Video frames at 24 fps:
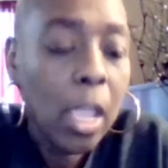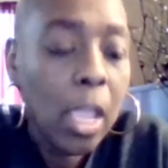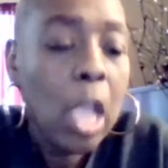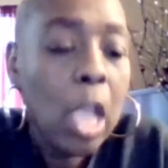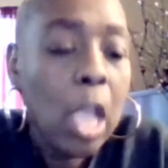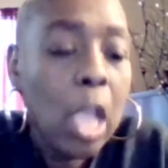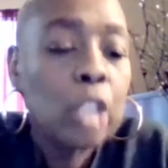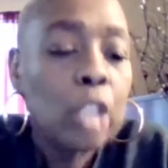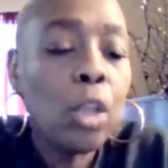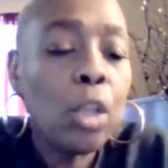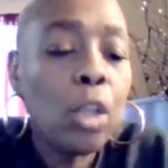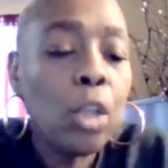
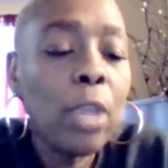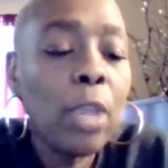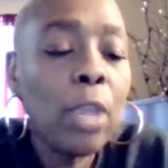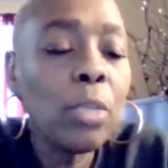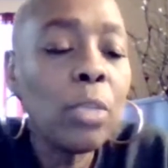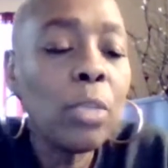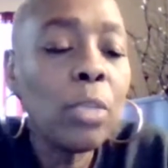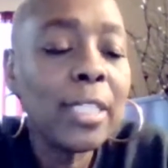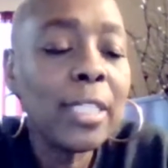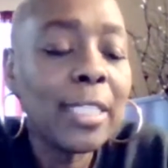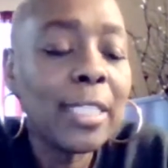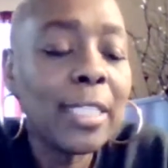So it
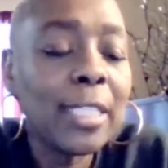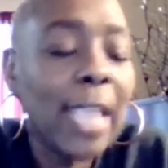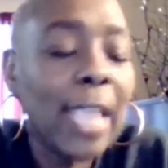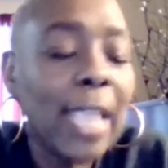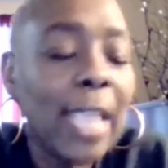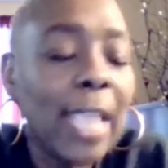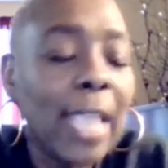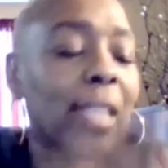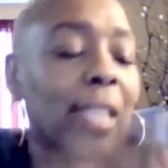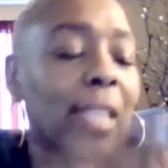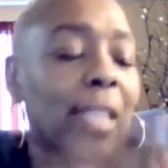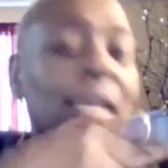was
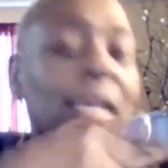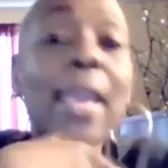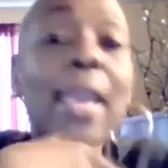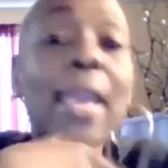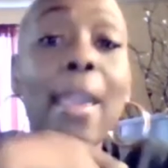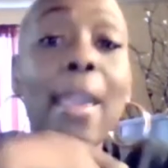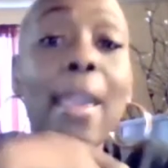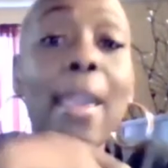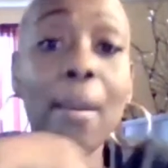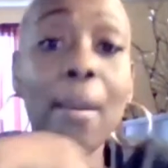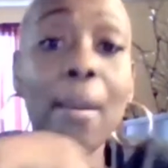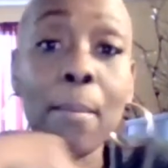stated to
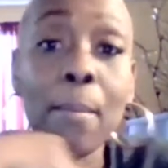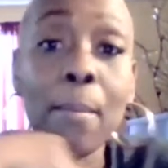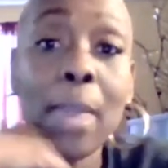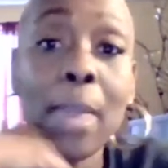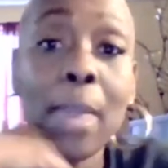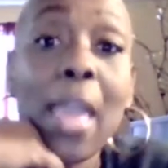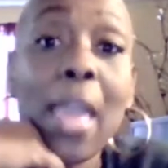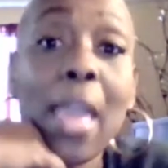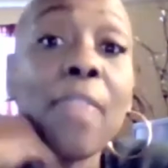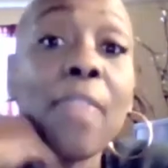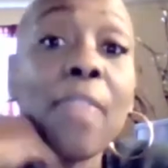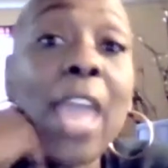him
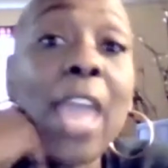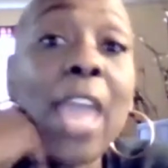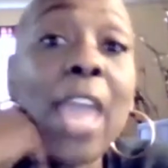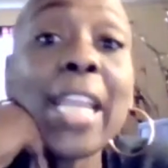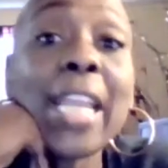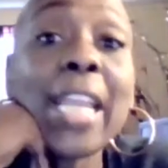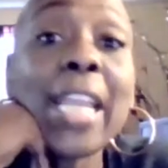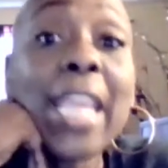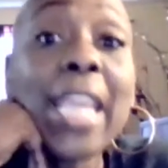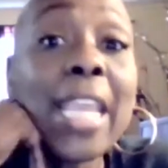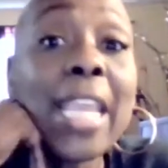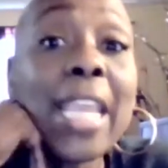that
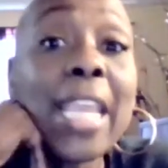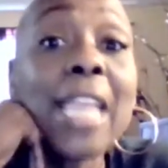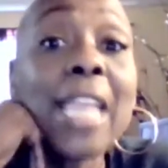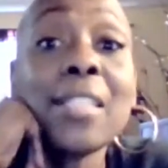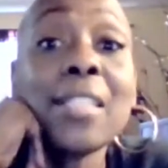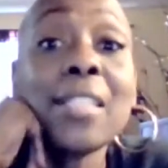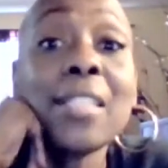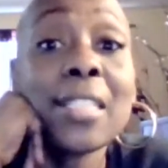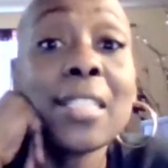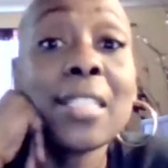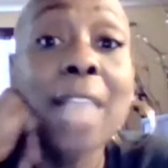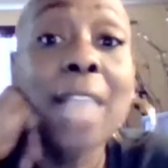he
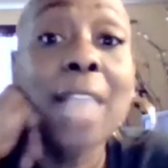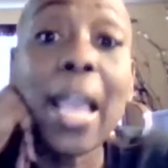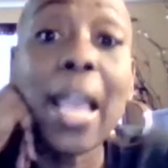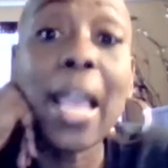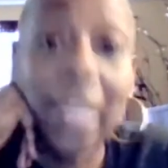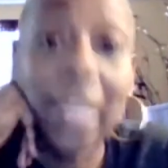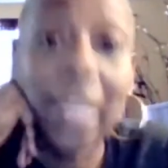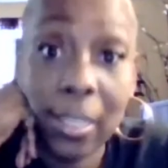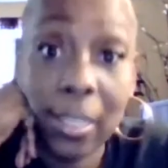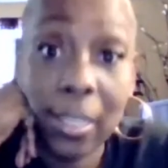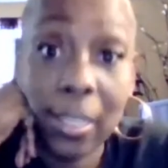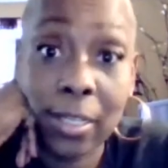
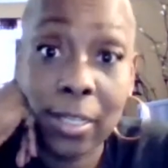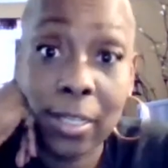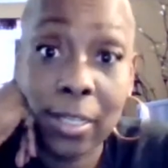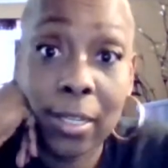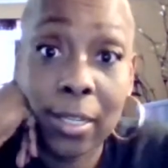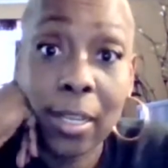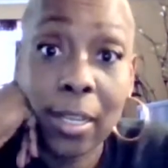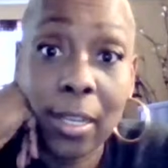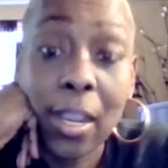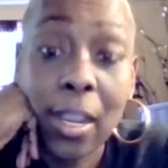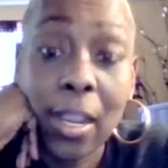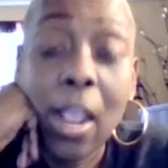incited
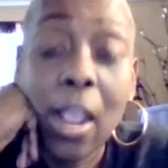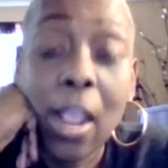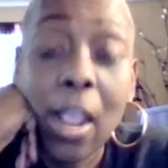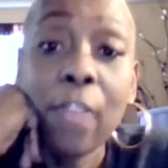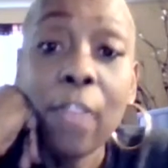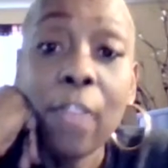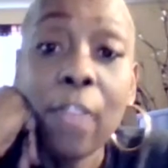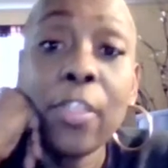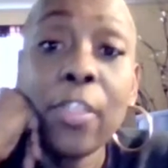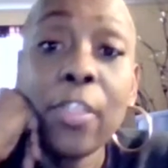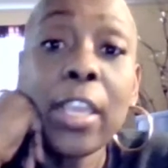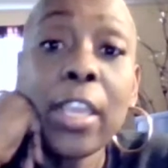
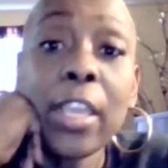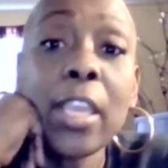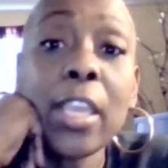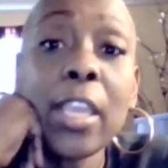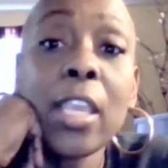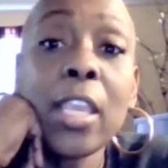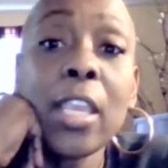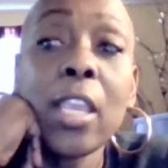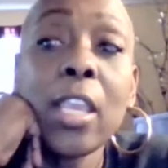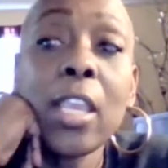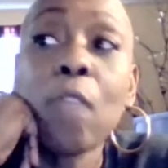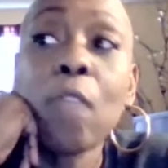
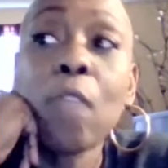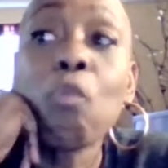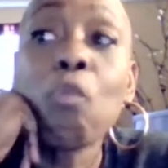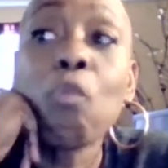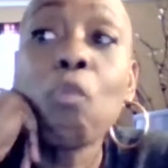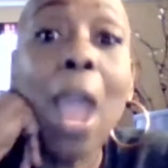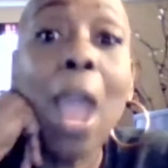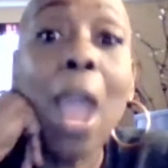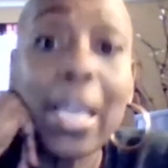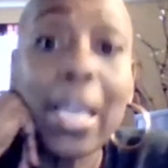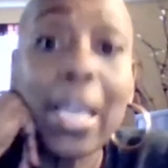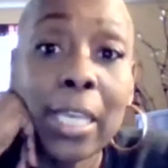the
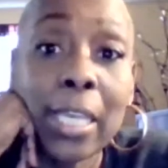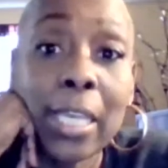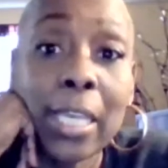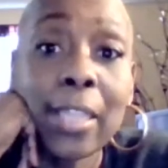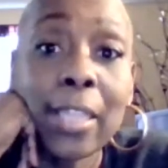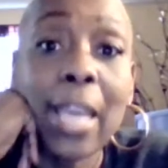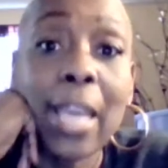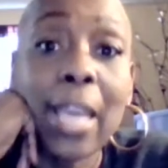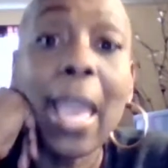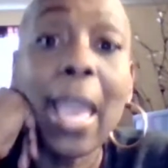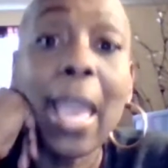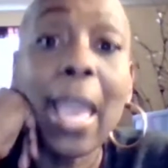riot
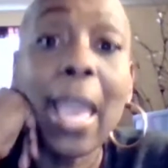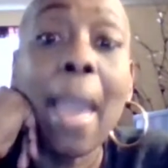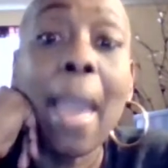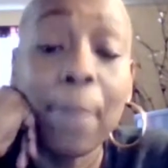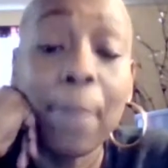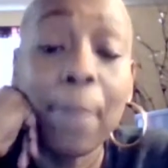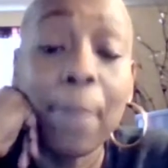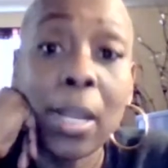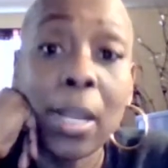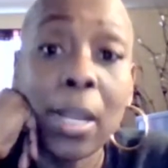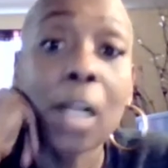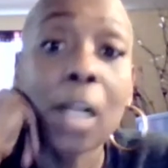that
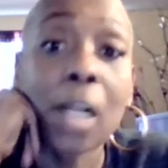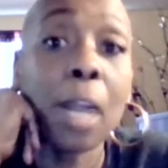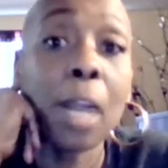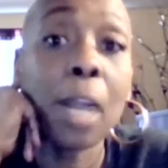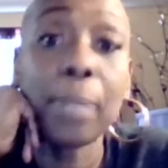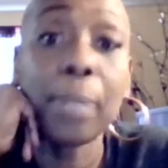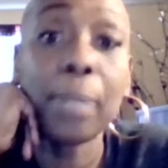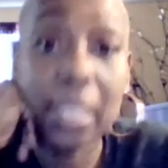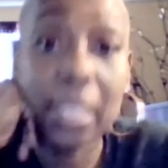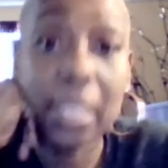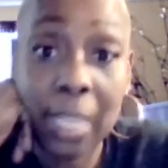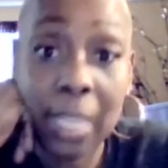happened a couple
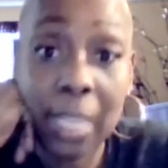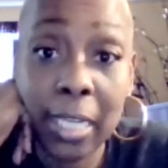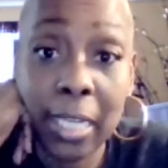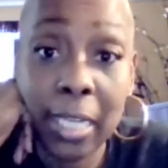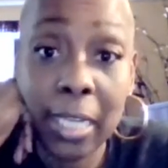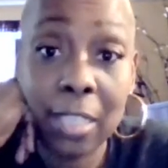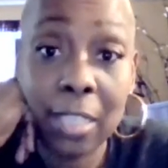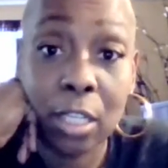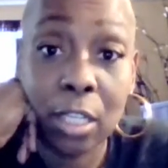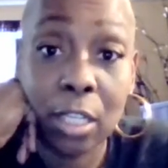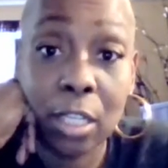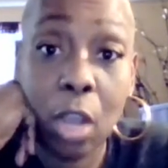of
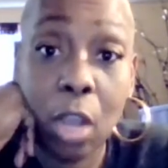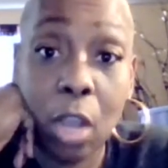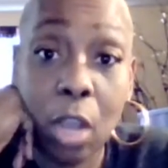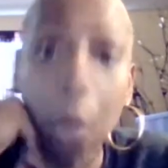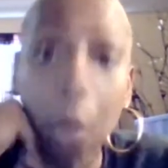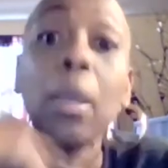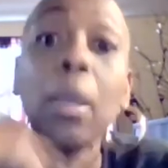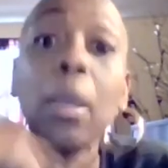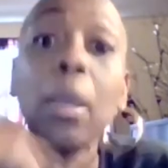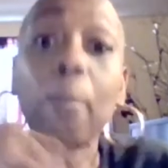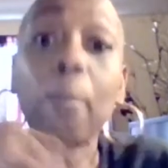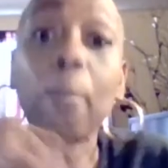Sundays ago.
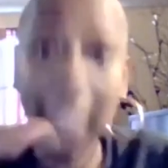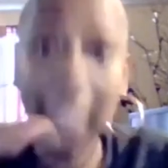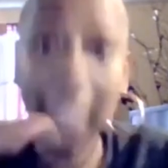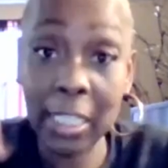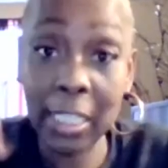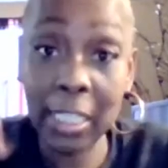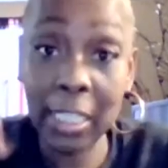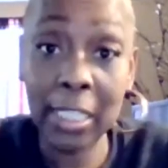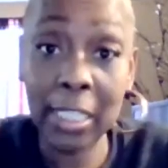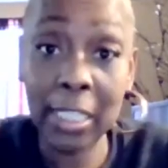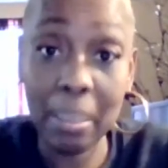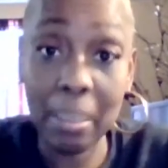But this
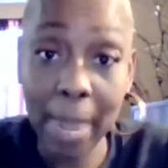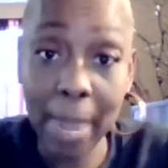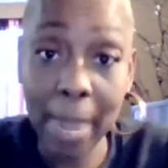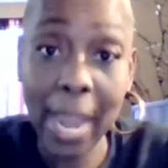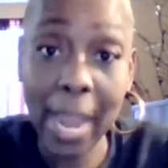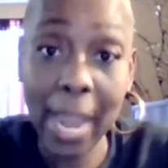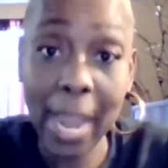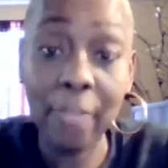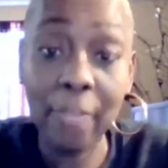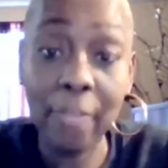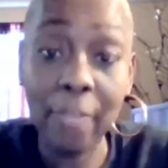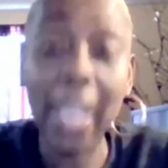is a
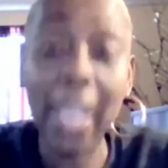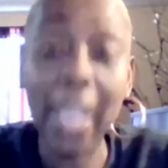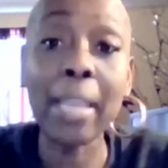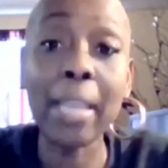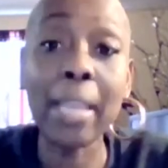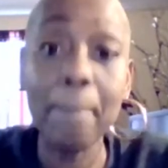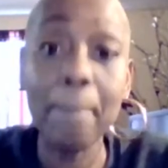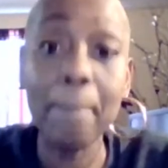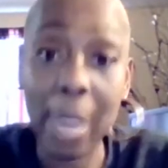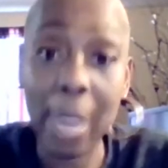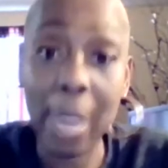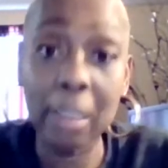man that can
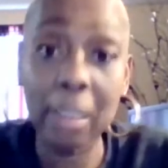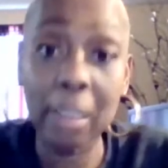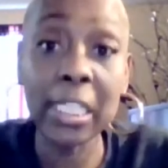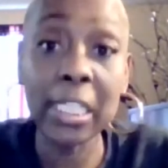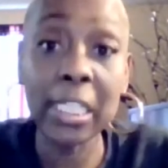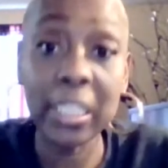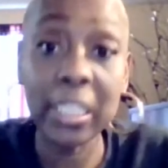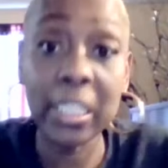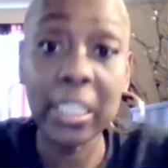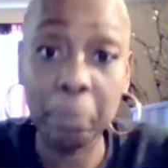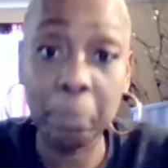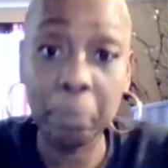barely
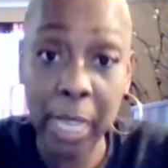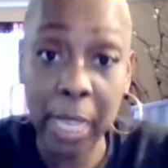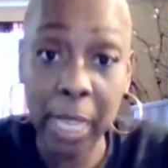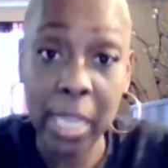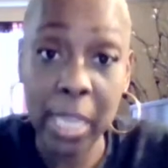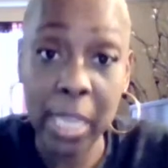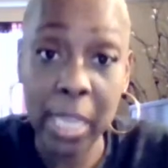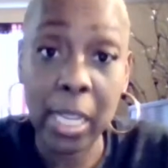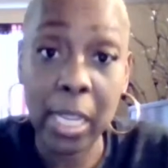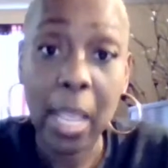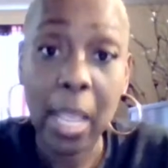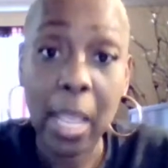speak
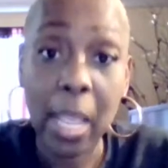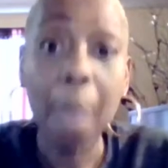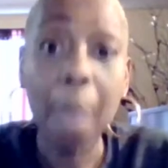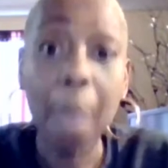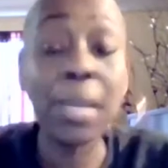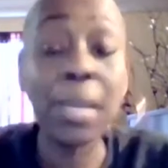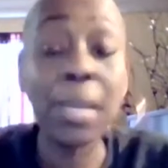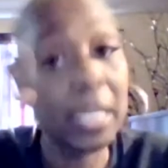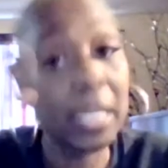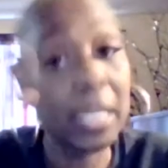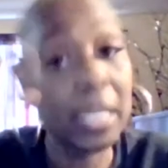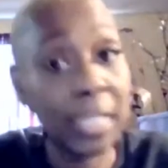
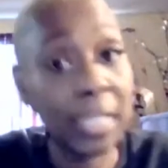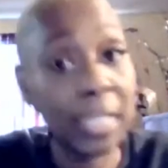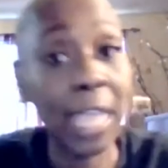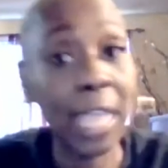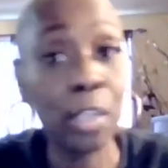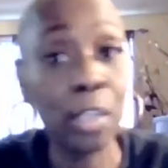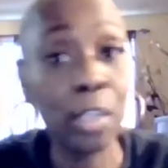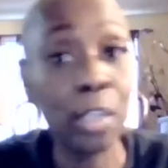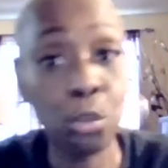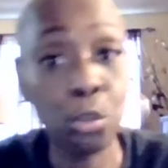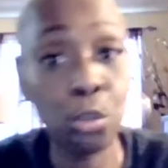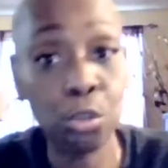because he's had
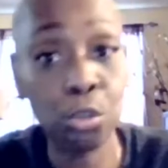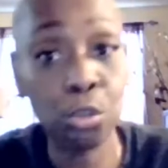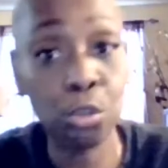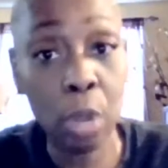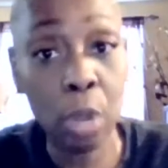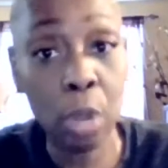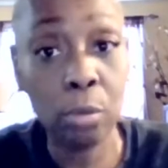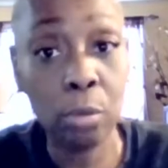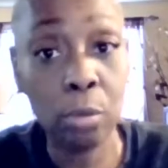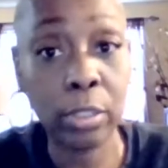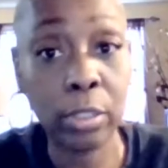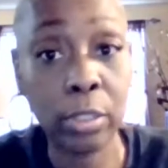2
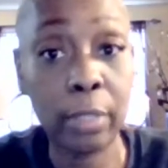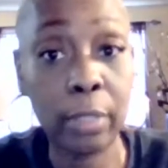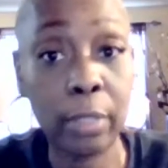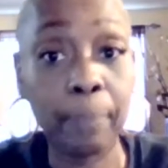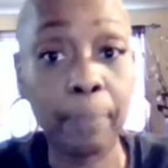strokes.